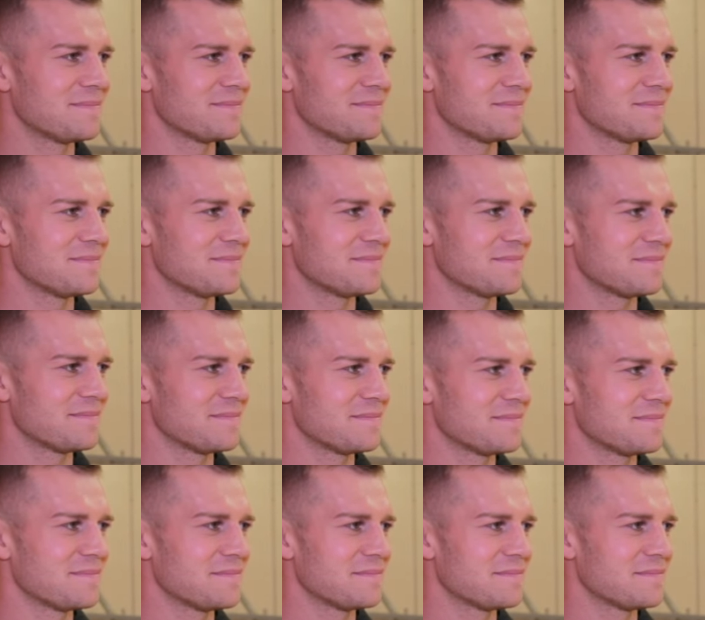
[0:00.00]

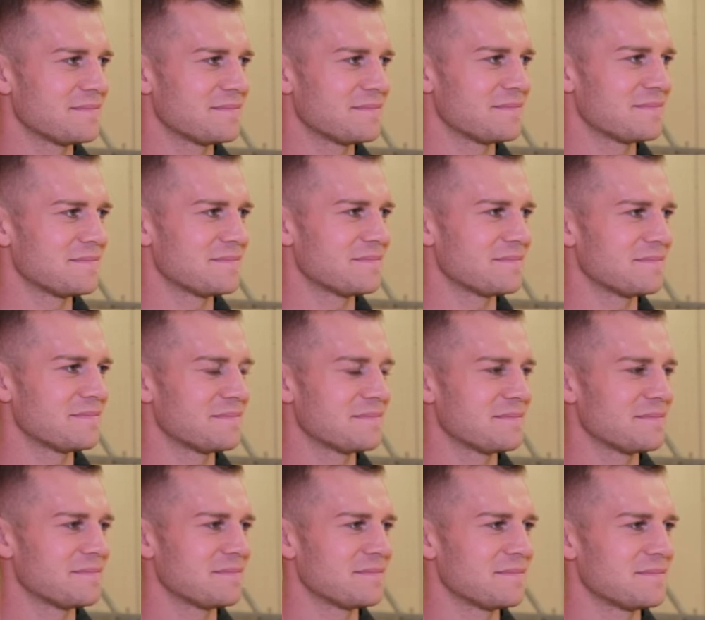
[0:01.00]

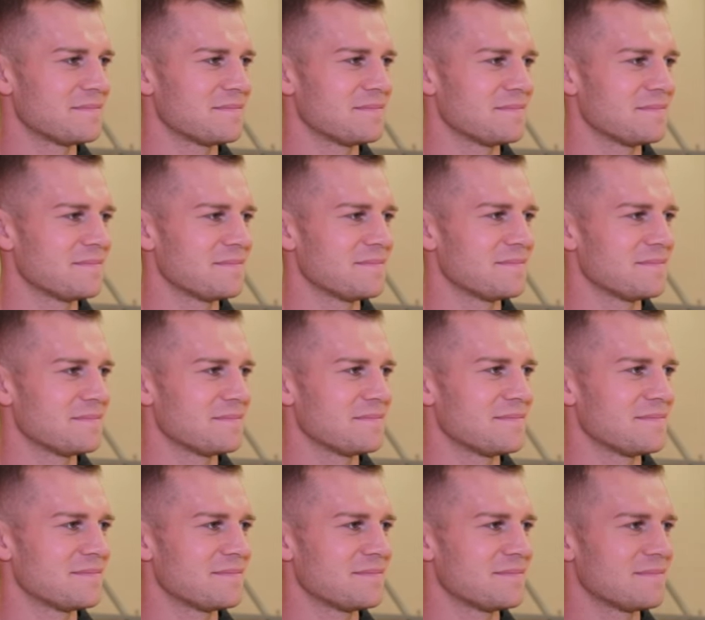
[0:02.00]

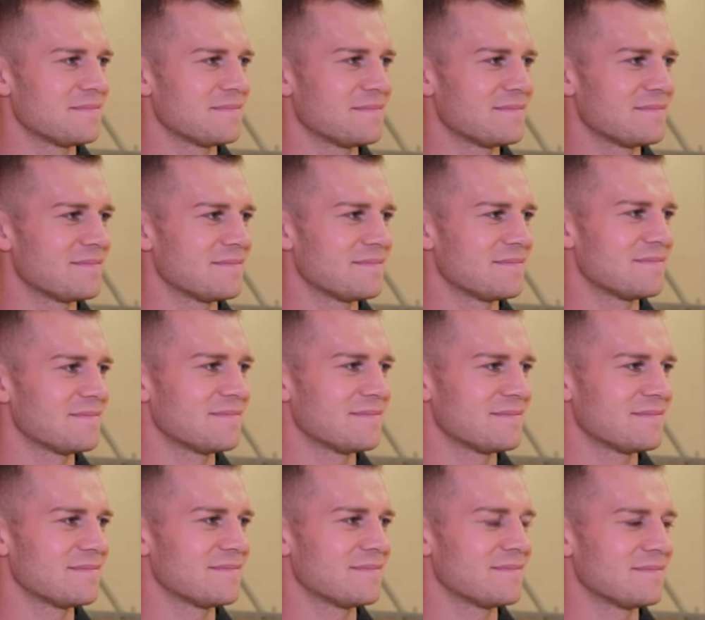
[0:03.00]

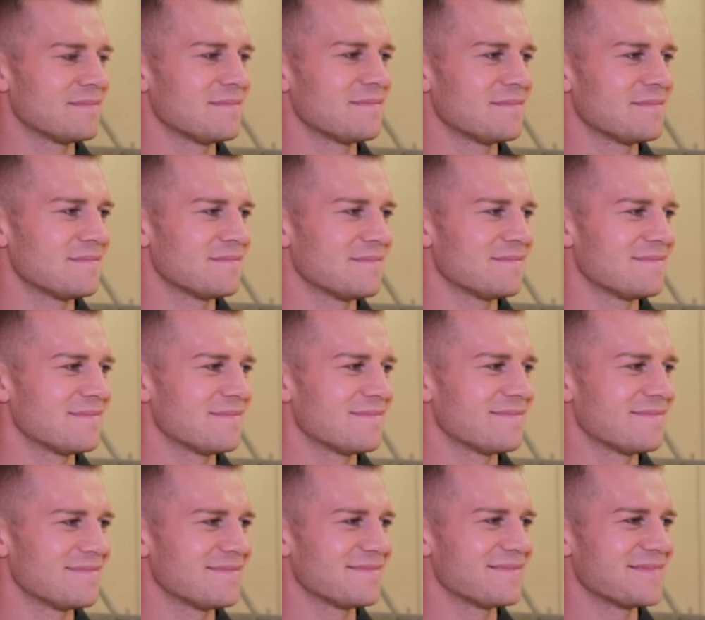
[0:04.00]

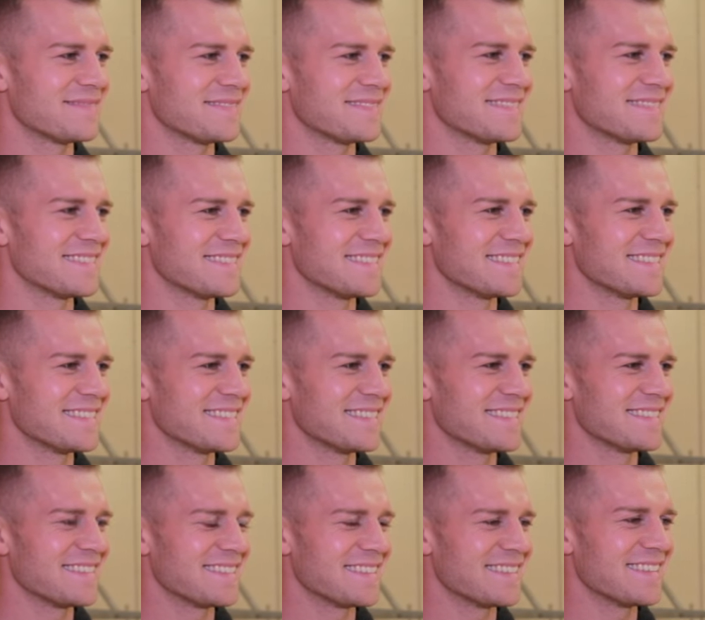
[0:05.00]

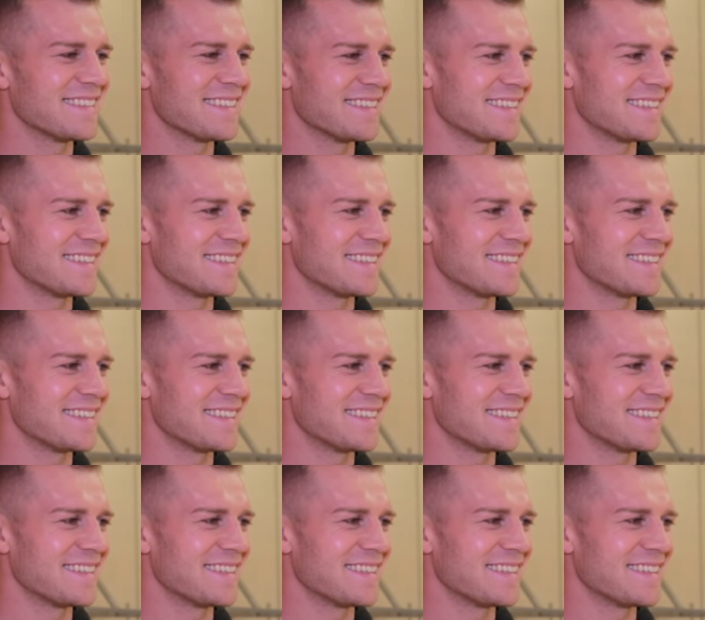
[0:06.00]
(silent)